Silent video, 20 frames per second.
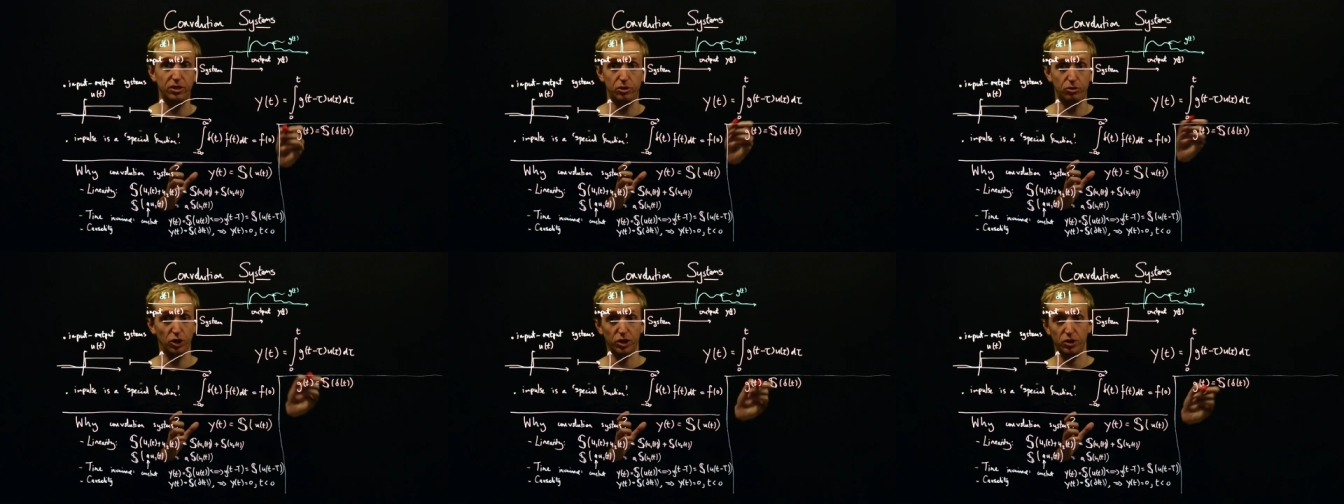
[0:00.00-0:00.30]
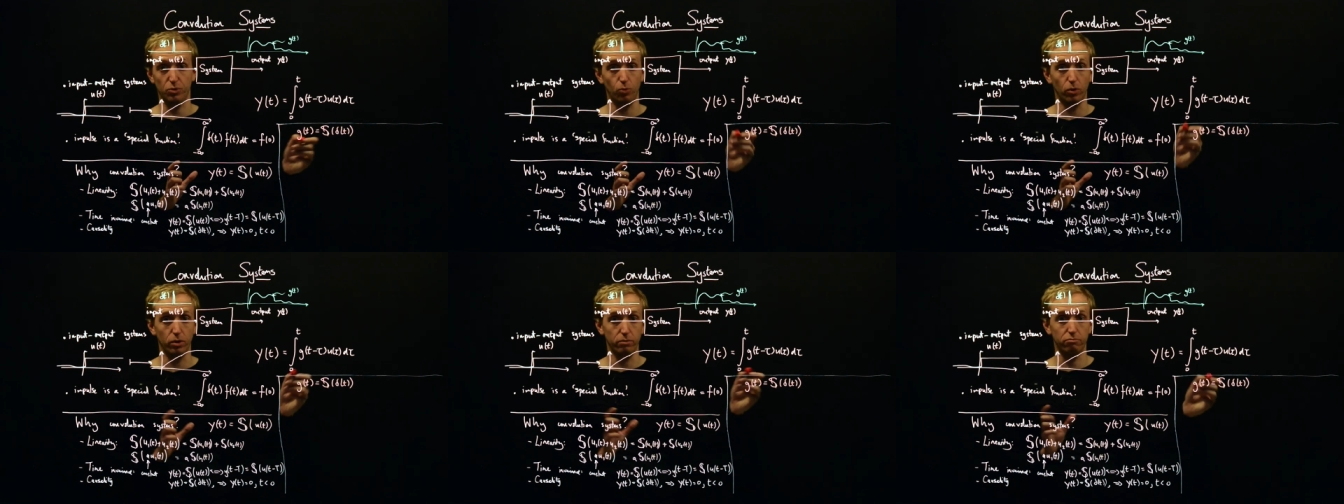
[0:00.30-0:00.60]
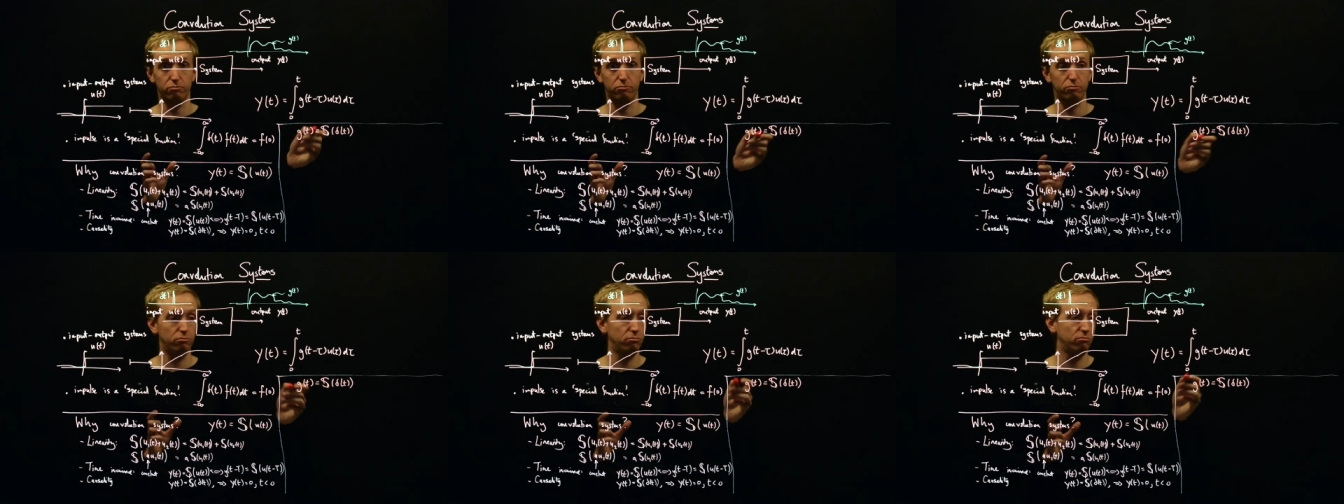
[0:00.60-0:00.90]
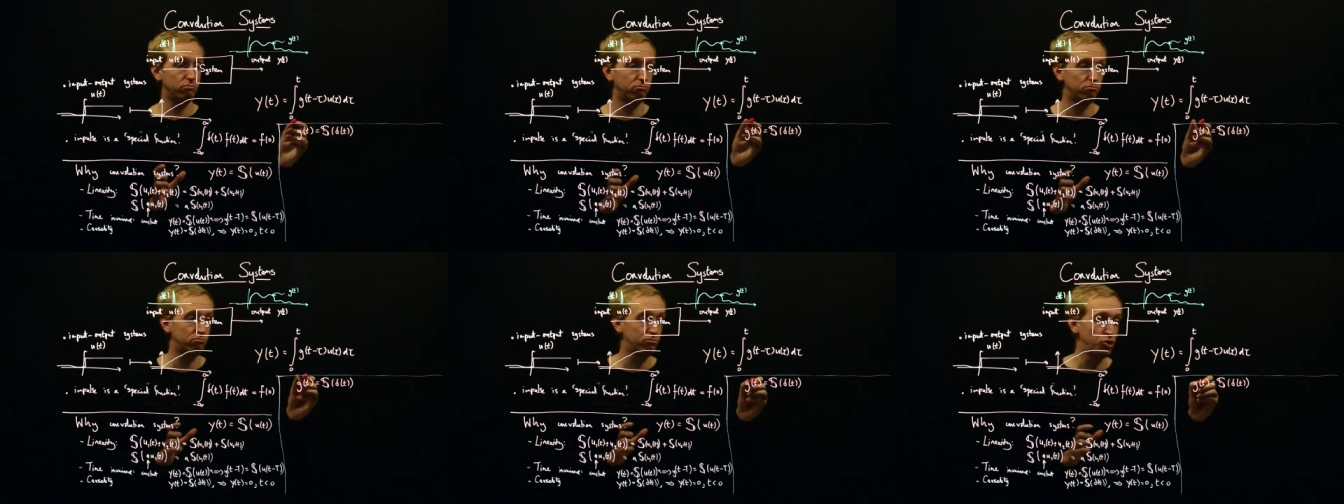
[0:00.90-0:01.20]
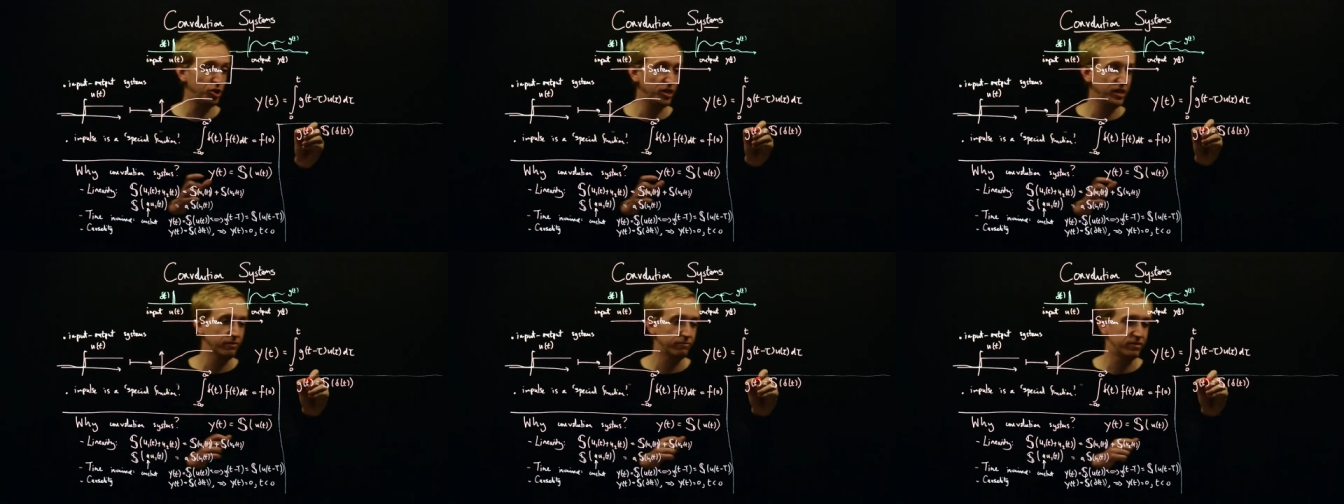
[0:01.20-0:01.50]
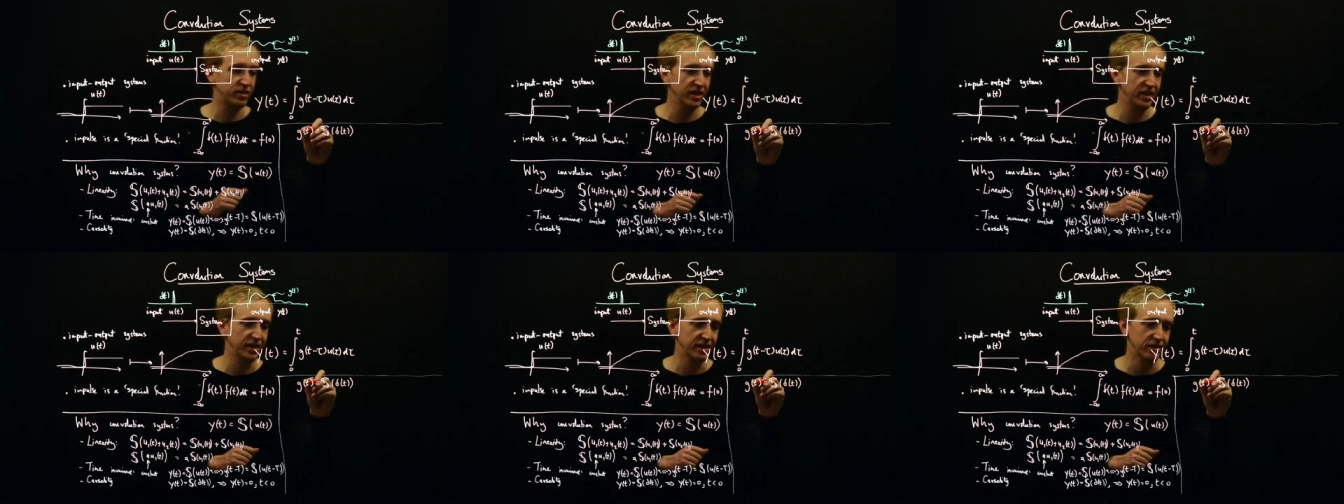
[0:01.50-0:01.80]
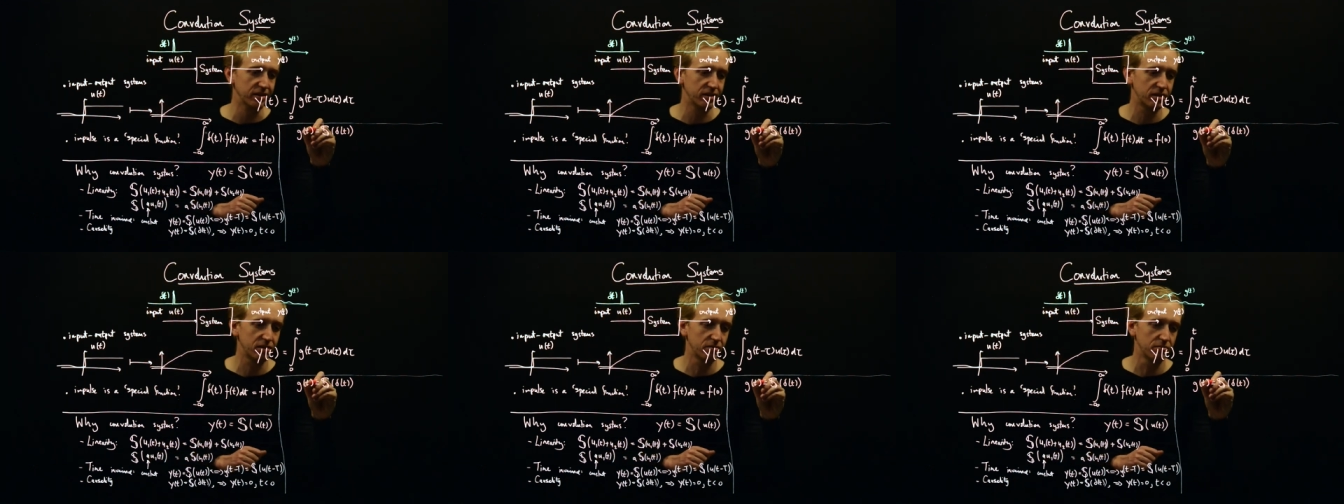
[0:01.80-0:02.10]
is just what g of t
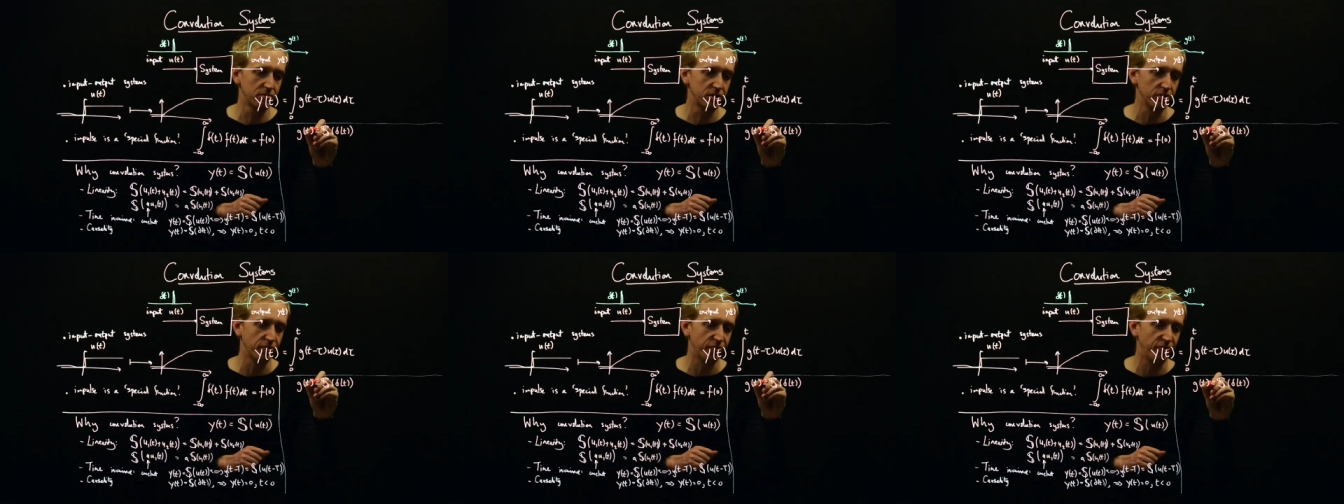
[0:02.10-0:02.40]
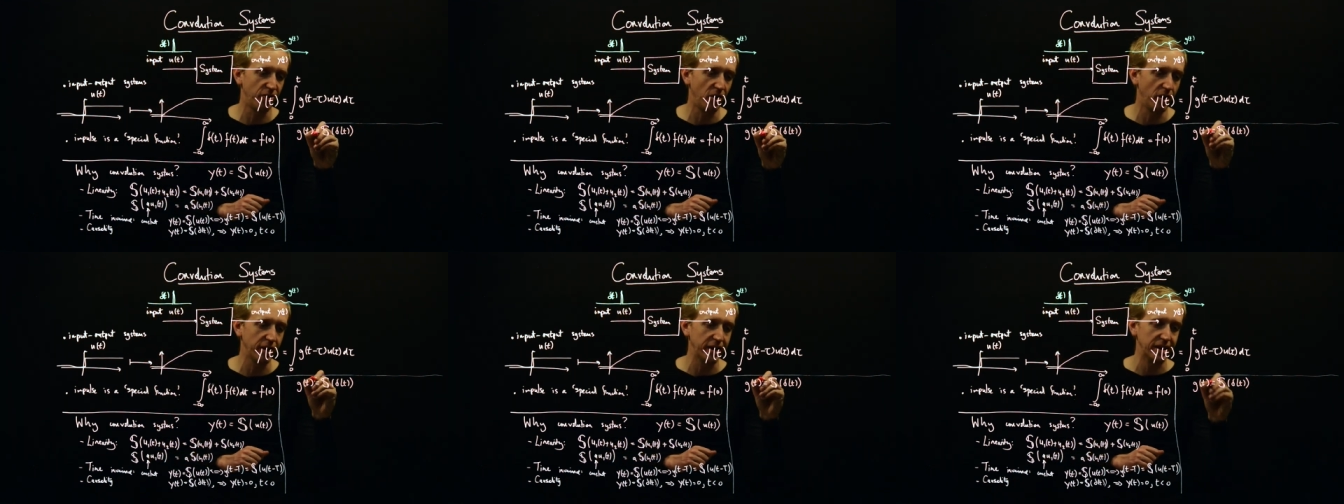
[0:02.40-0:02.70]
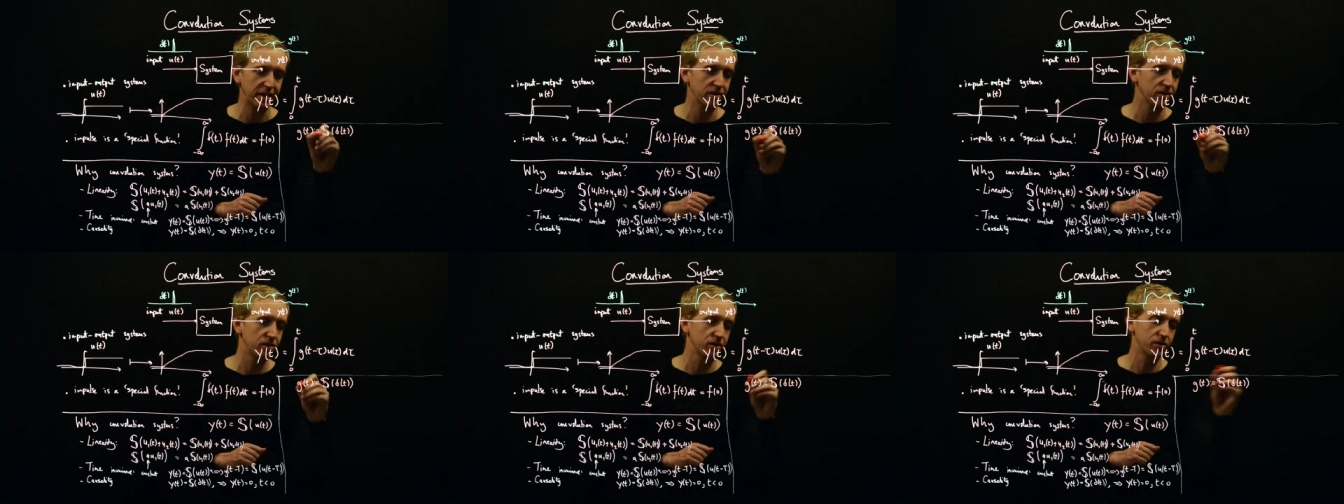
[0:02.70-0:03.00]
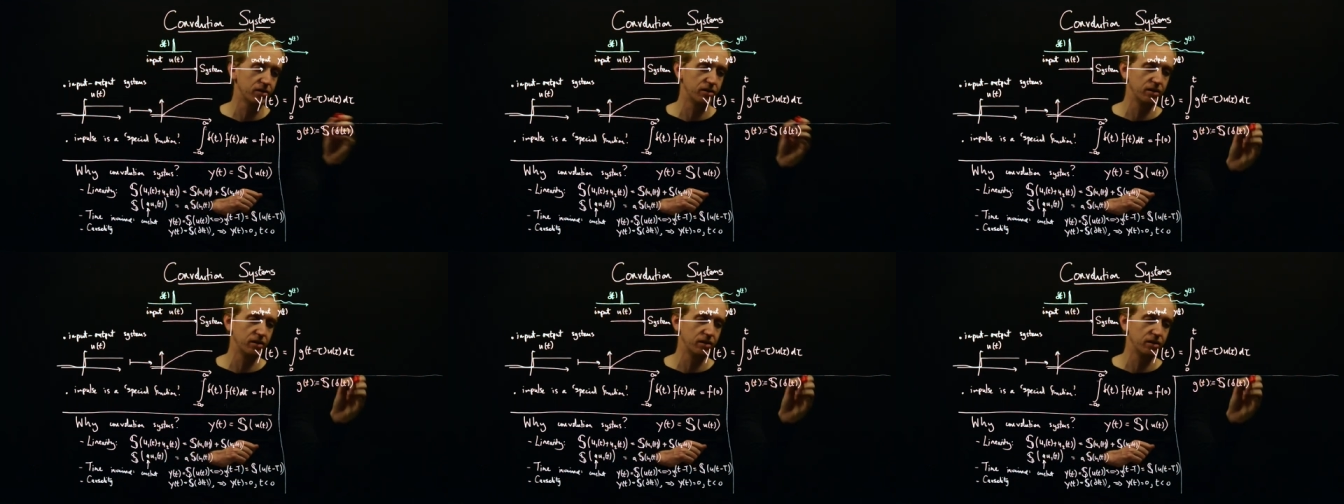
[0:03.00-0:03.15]
is defined